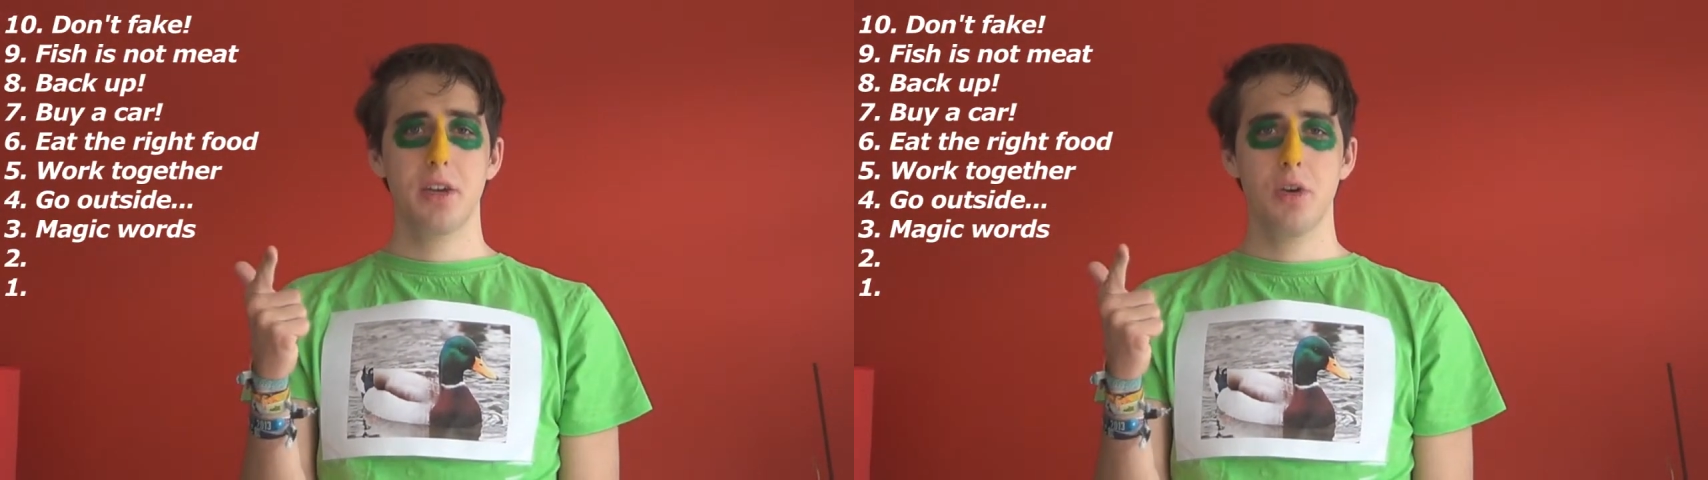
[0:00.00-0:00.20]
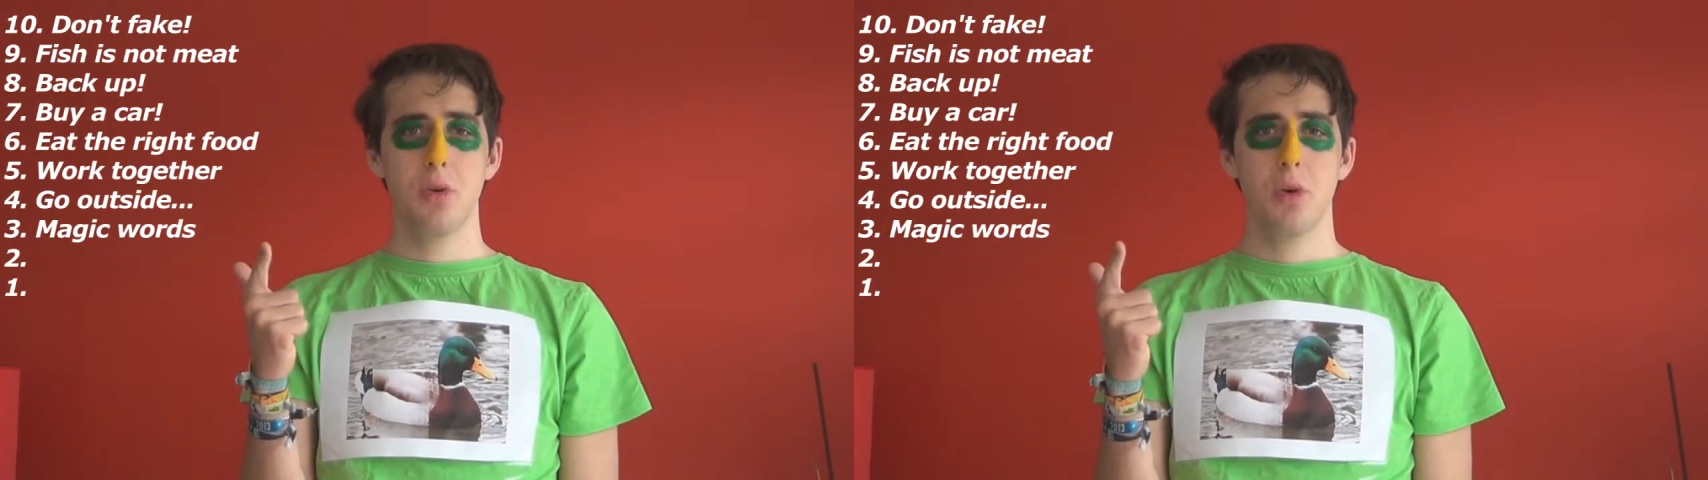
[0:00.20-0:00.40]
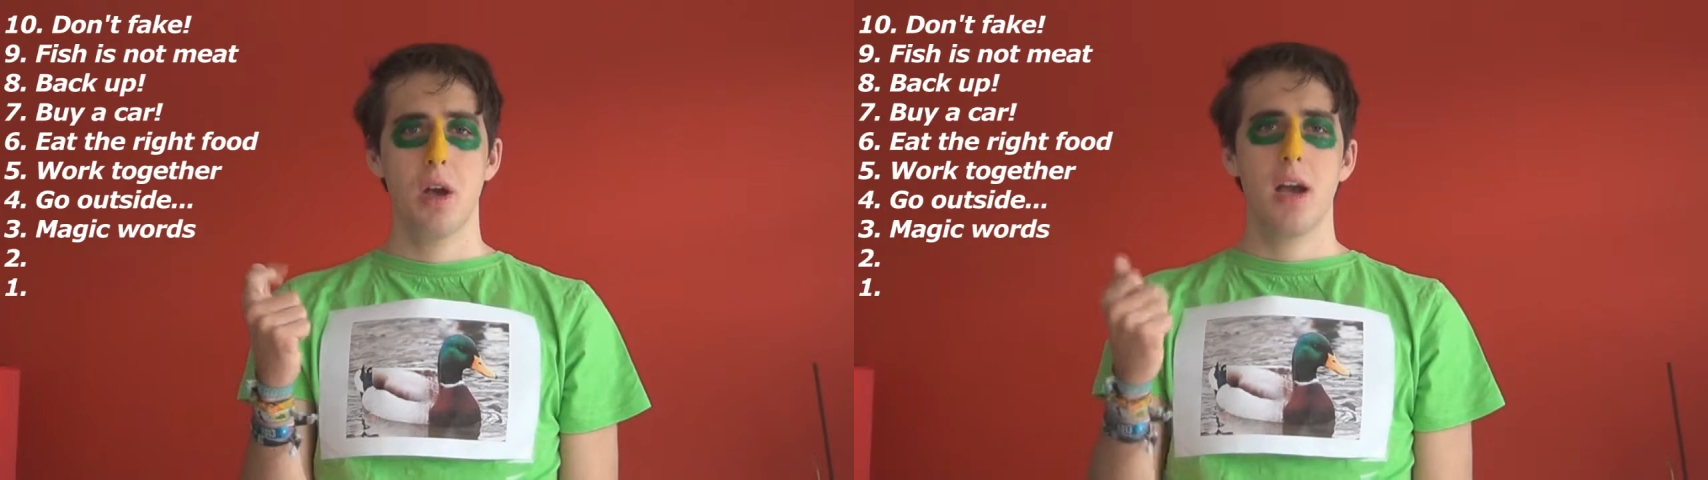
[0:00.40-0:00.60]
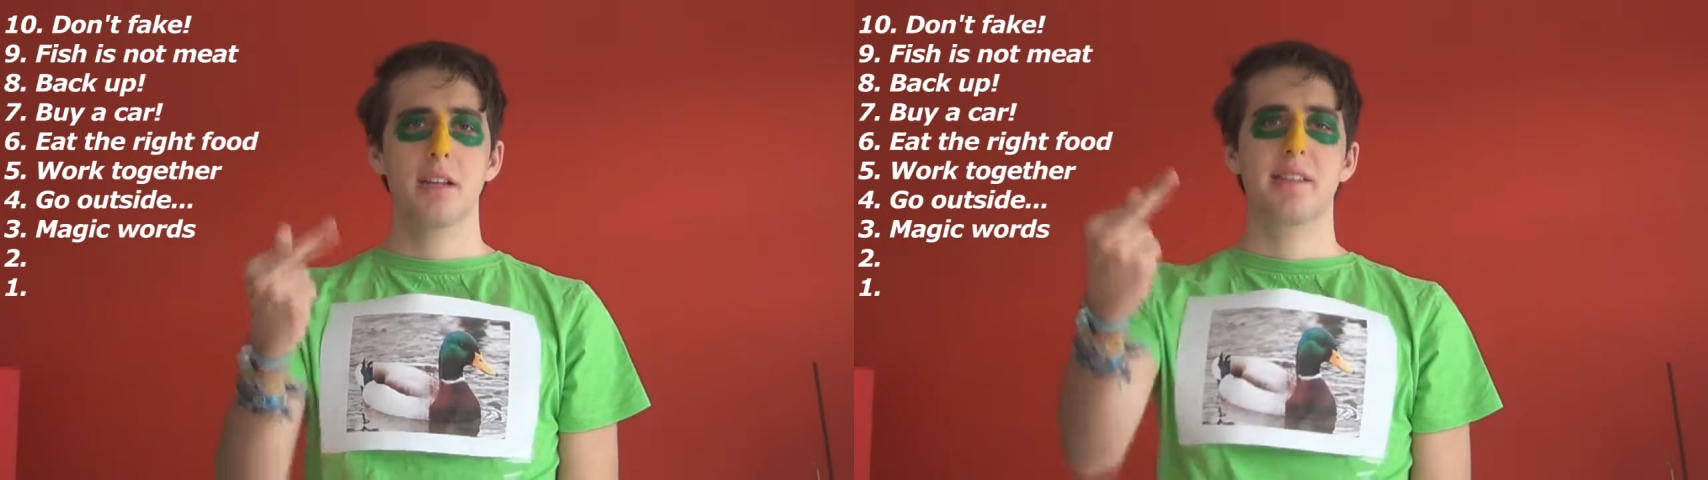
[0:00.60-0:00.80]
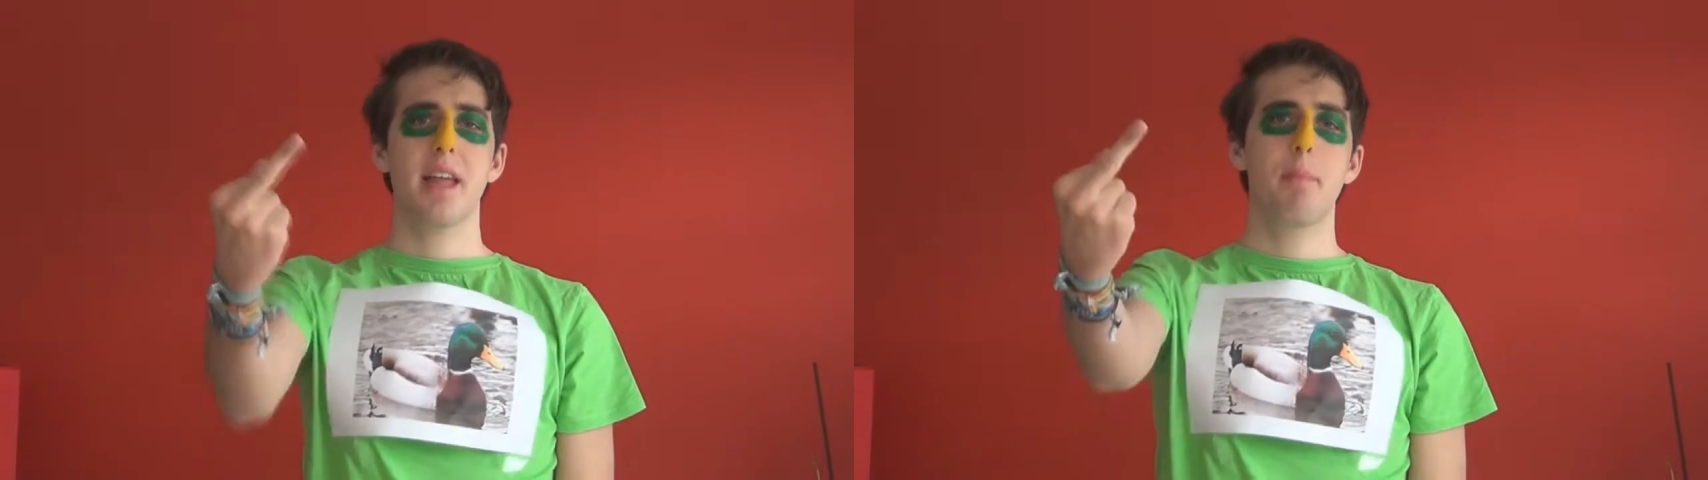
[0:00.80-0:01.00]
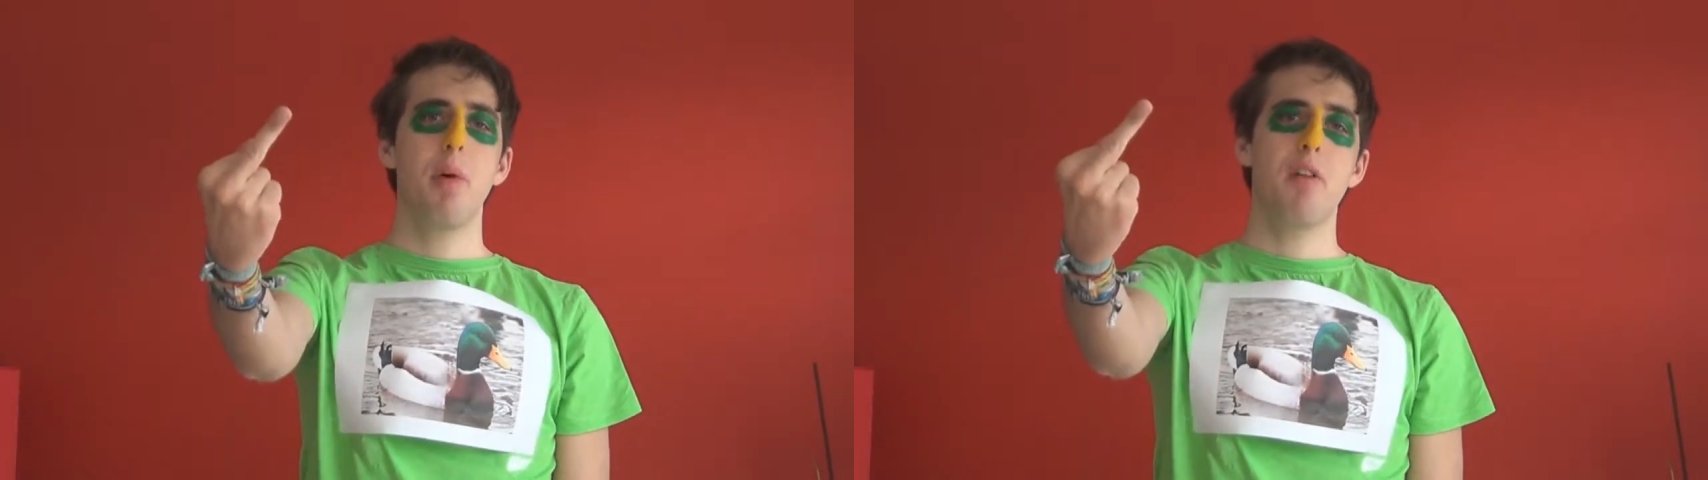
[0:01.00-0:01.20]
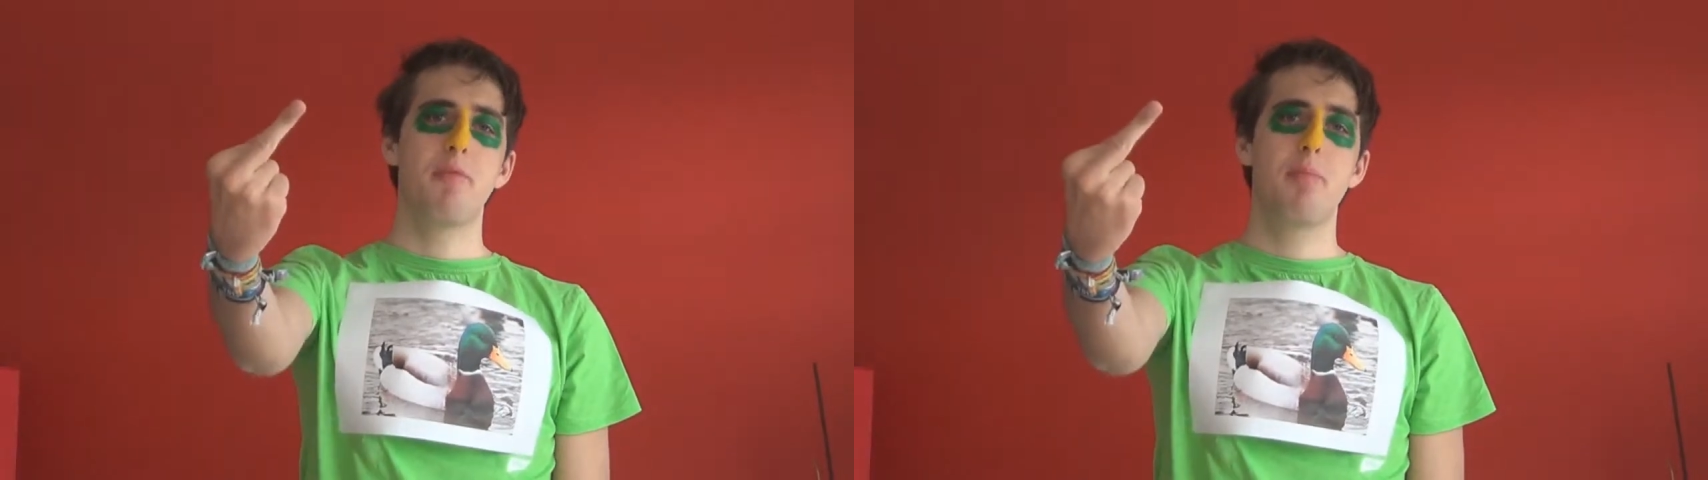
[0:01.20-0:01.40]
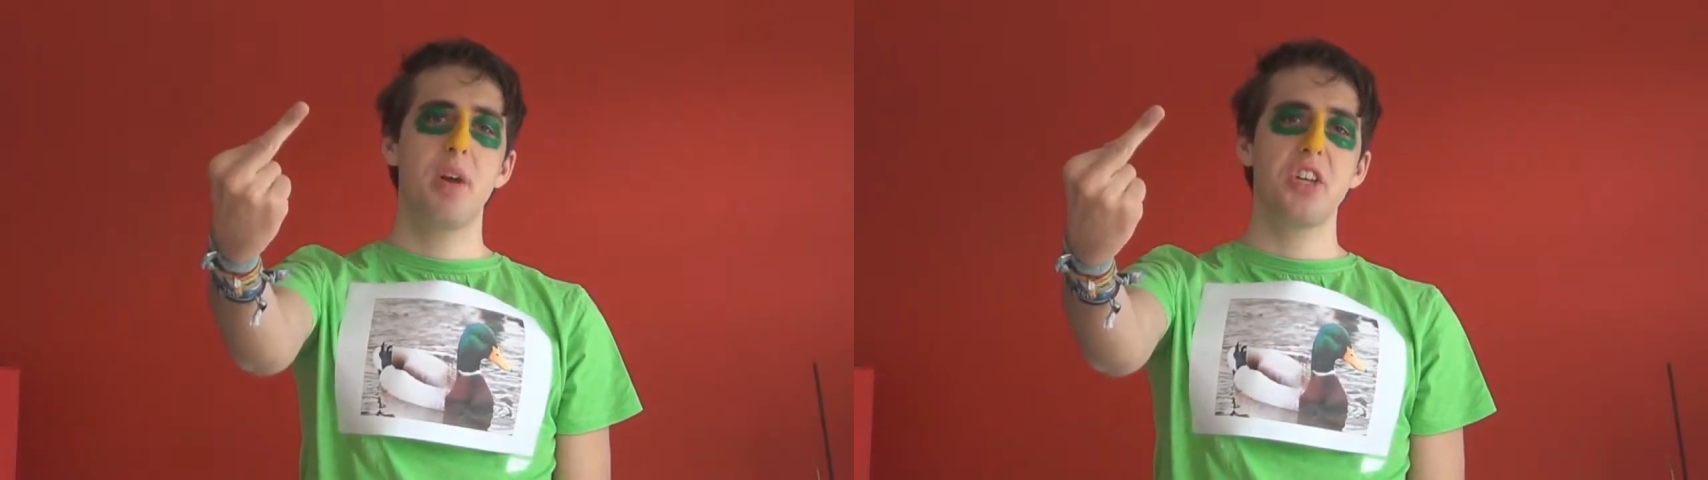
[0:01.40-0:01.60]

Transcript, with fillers: you, and step off,